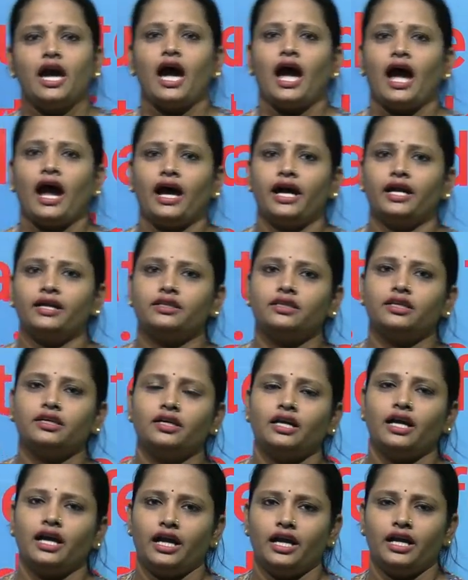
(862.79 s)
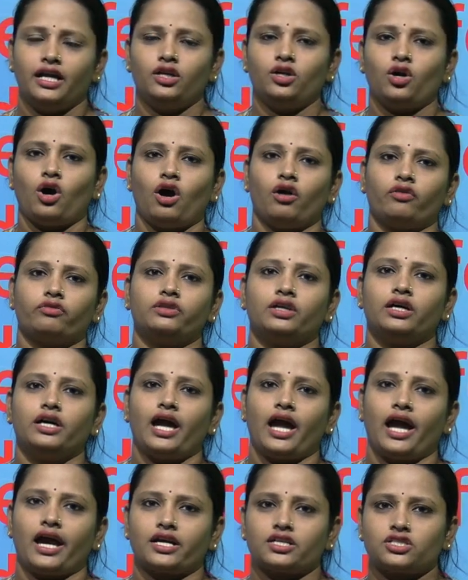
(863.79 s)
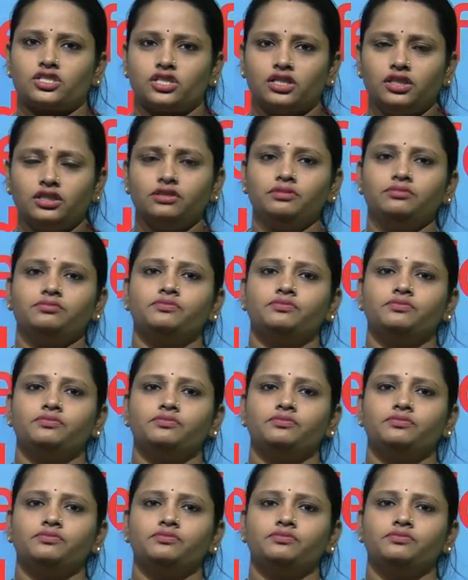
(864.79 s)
at the end of the action